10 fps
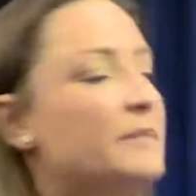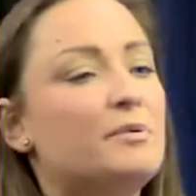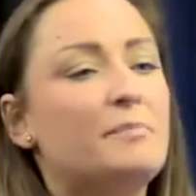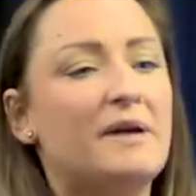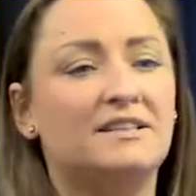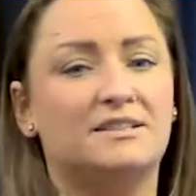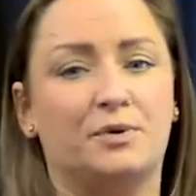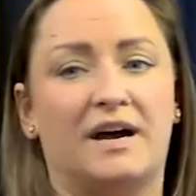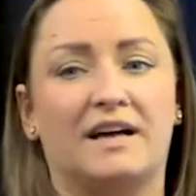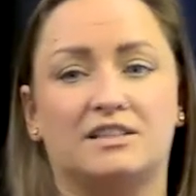be prepared
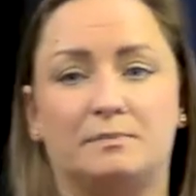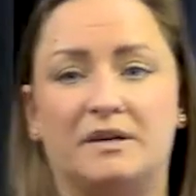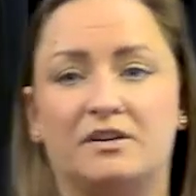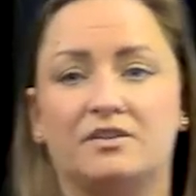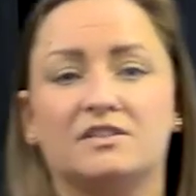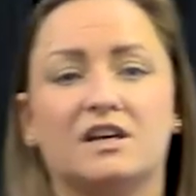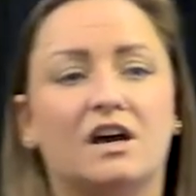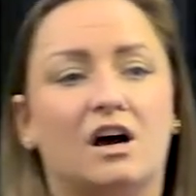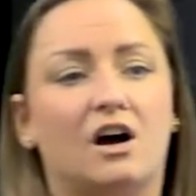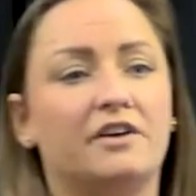to act, because
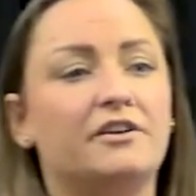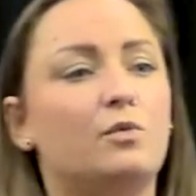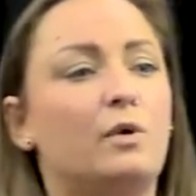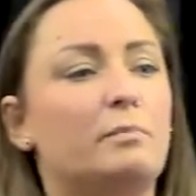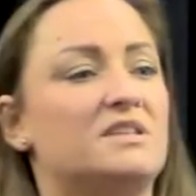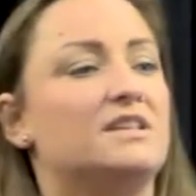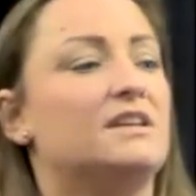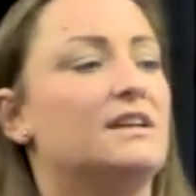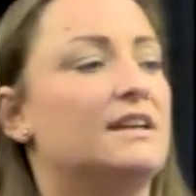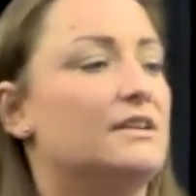I know one
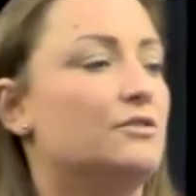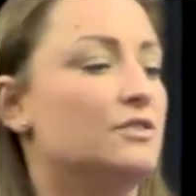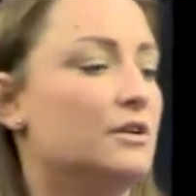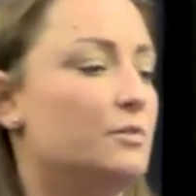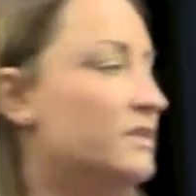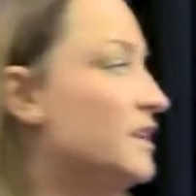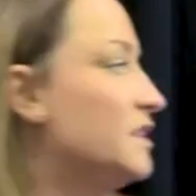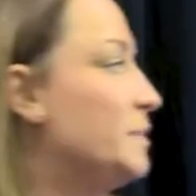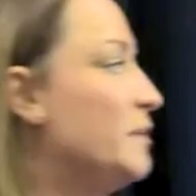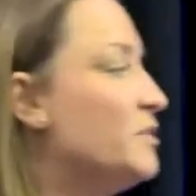particular landlord that
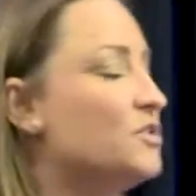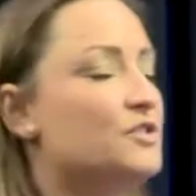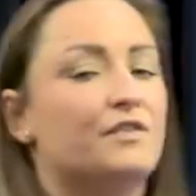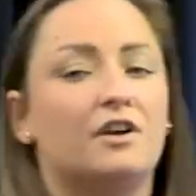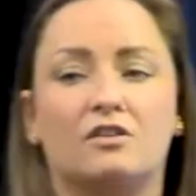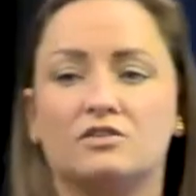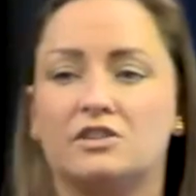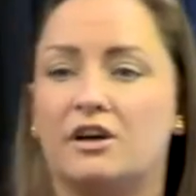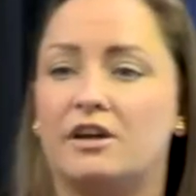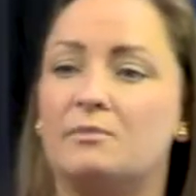has been with us for a long
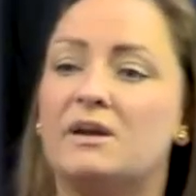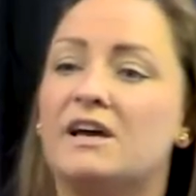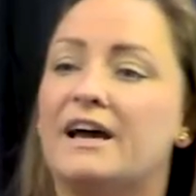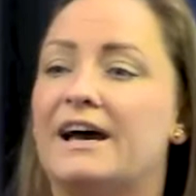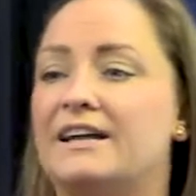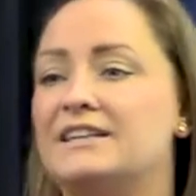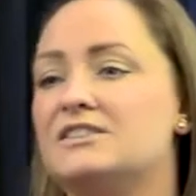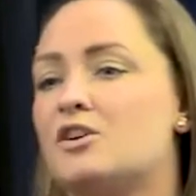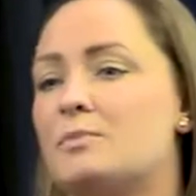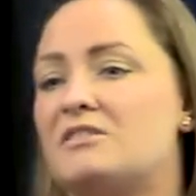time, and
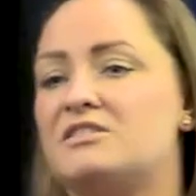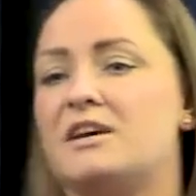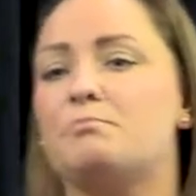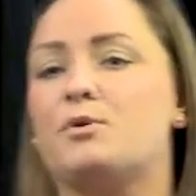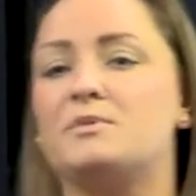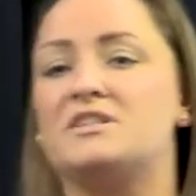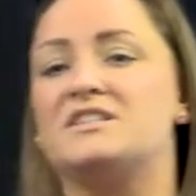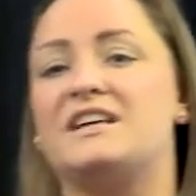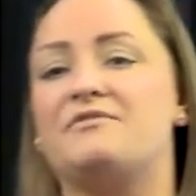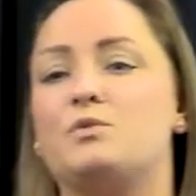he's got about 10
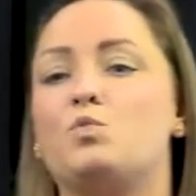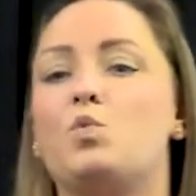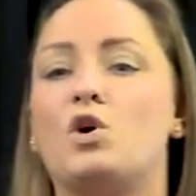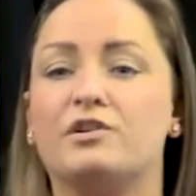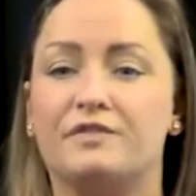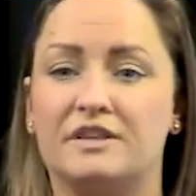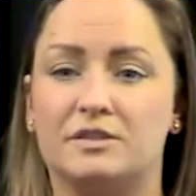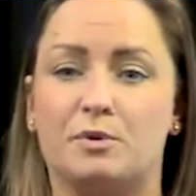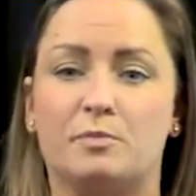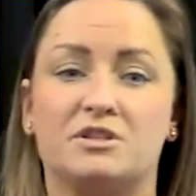properties, and every one of
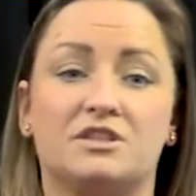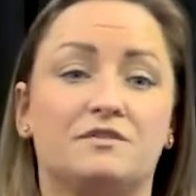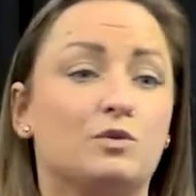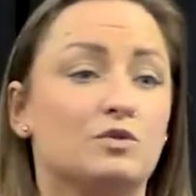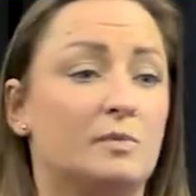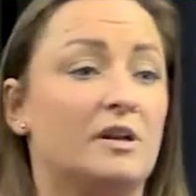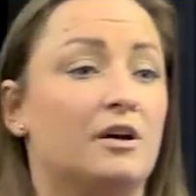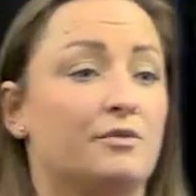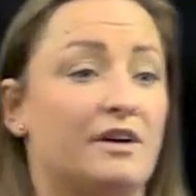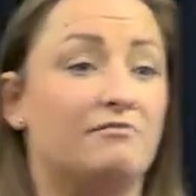his properties falls
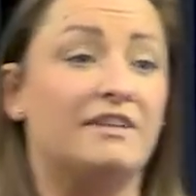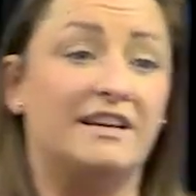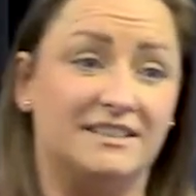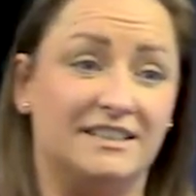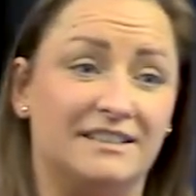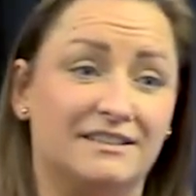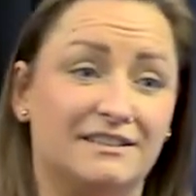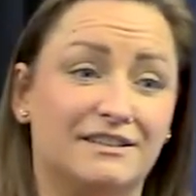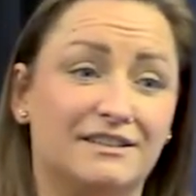below that rating.